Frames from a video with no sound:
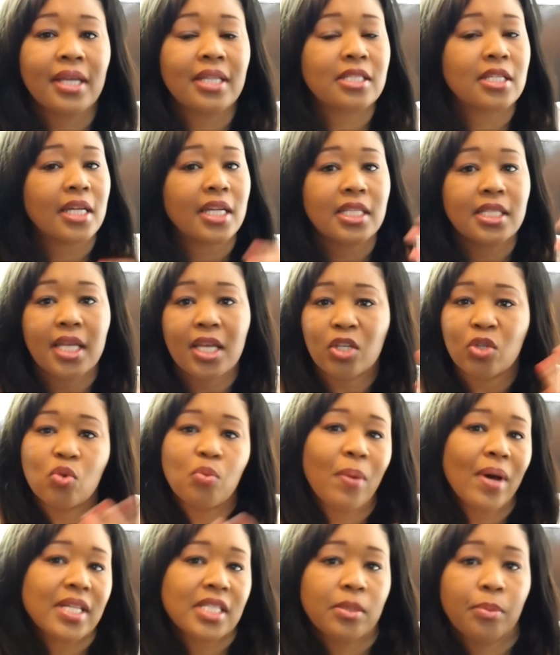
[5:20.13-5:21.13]
It's going to take you
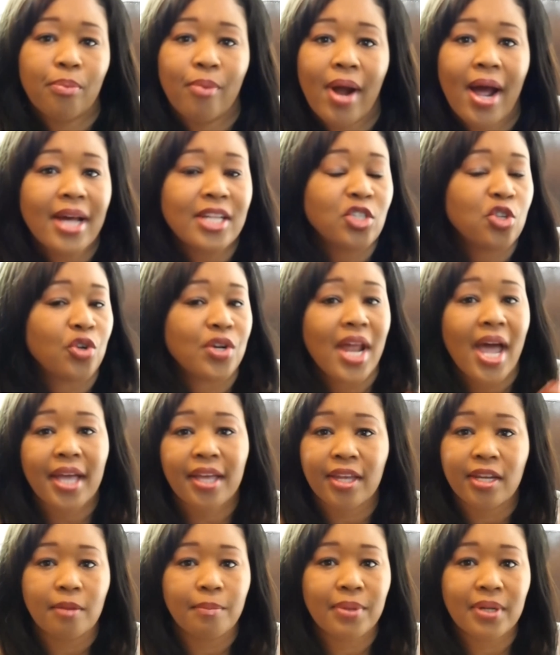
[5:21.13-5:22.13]
by surprise. You're not
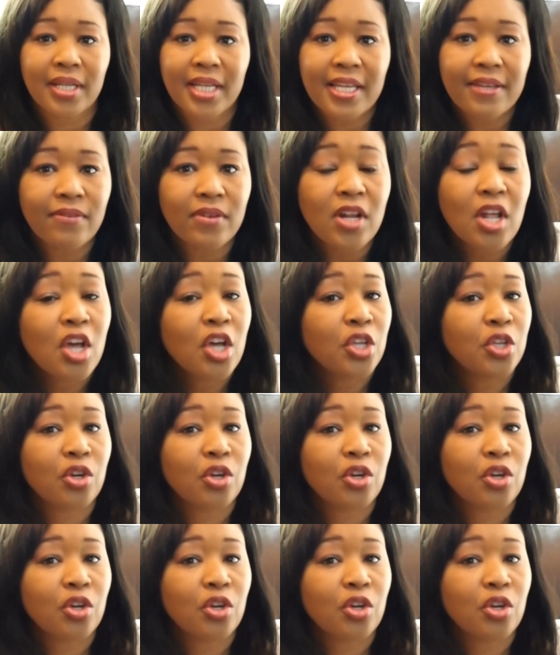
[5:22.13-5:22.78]
going to believe it.